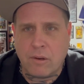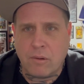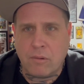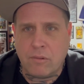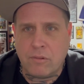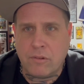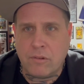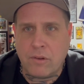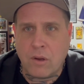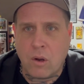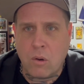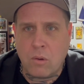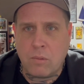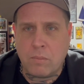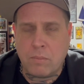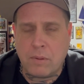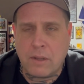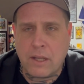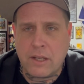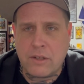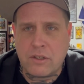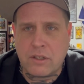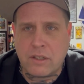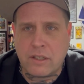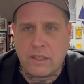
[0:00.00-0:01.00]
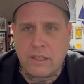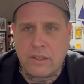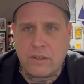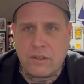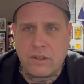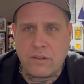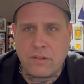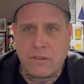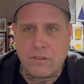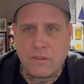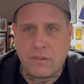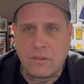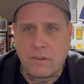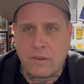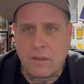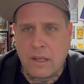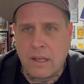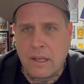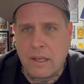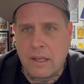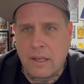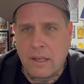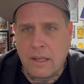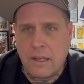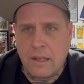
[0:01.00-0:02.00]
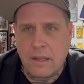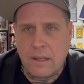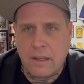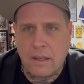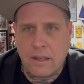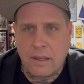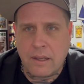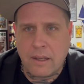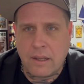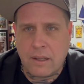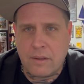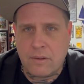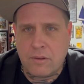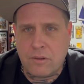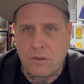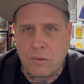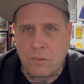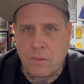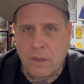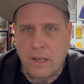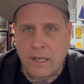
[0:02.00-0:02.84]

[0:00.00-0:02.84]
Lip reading: don't pledge allegiance to